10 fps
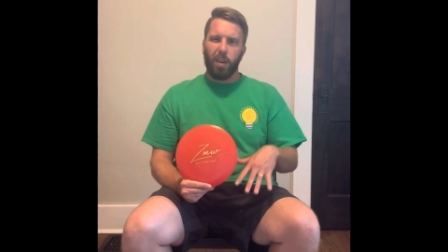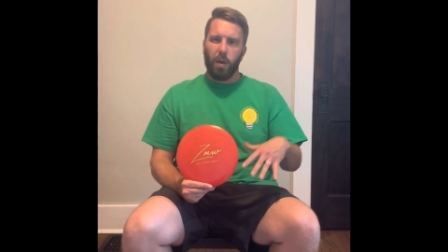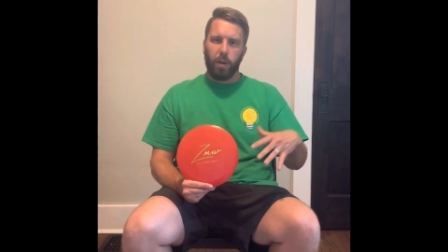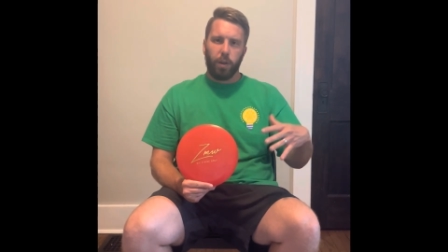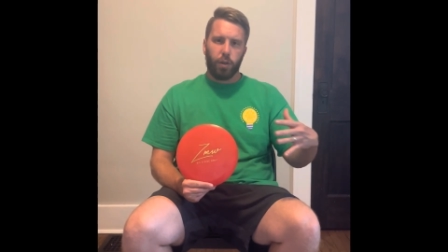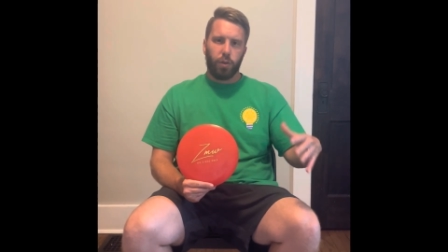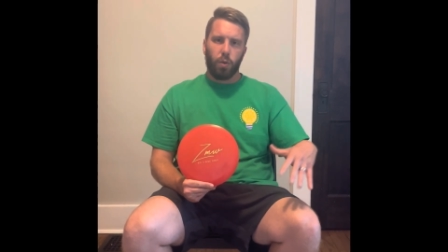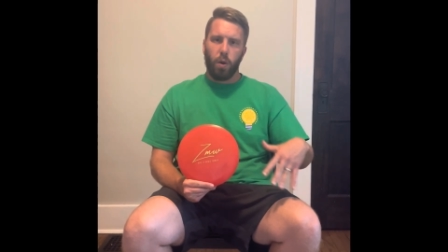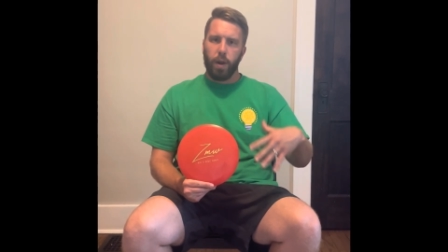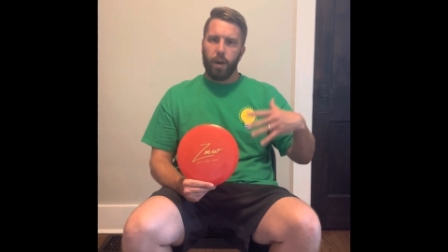a
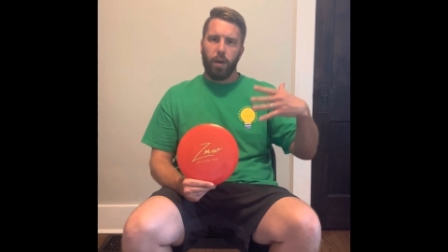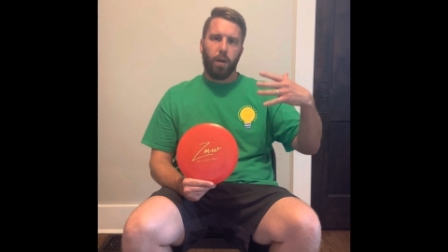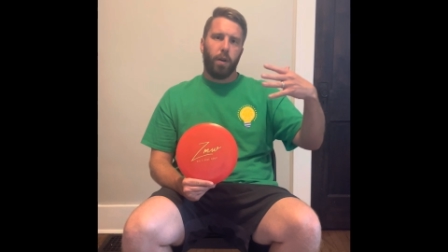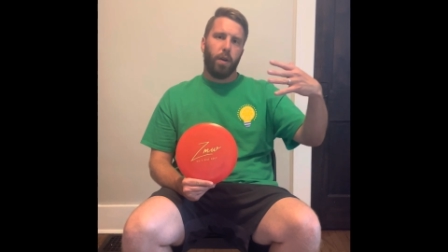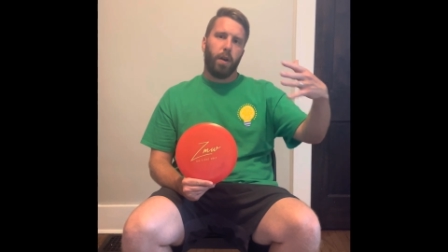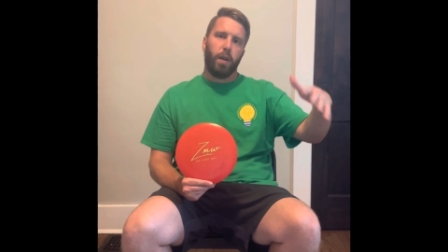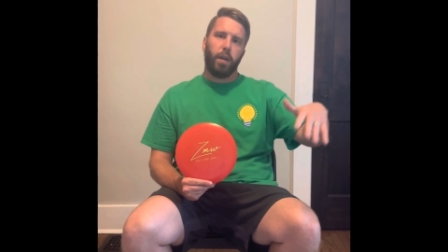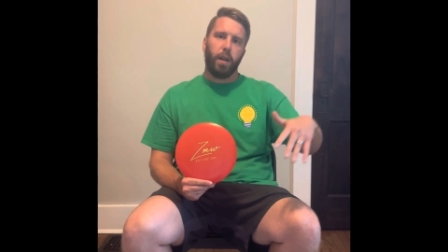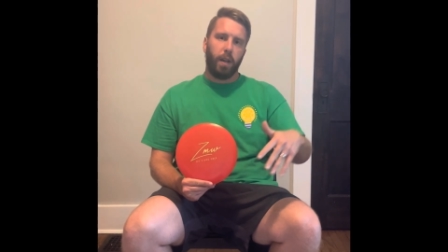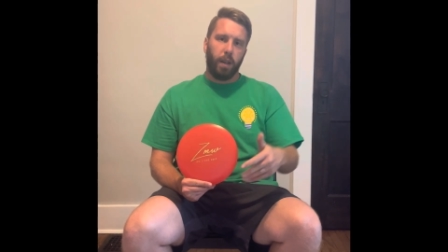Destroyer or a
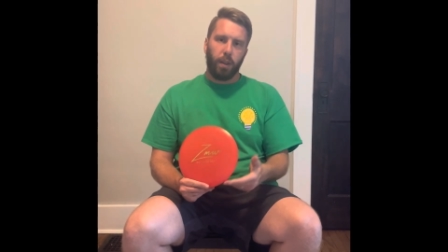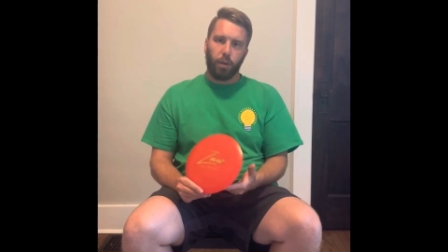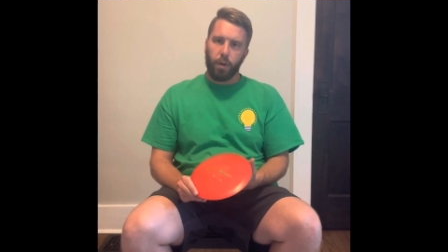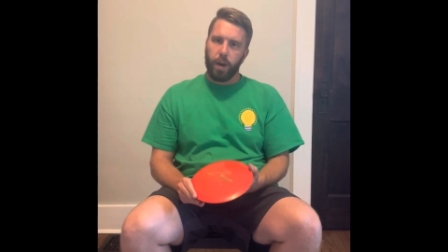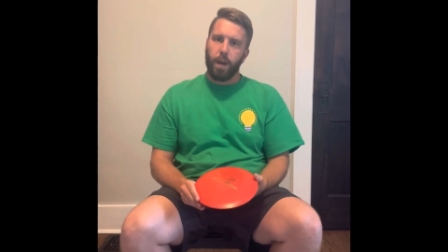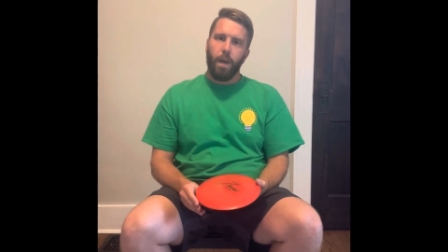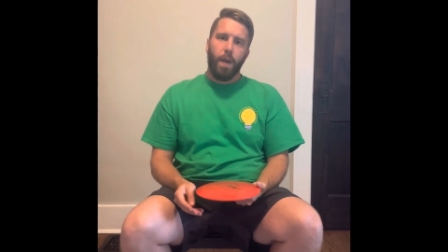DD3,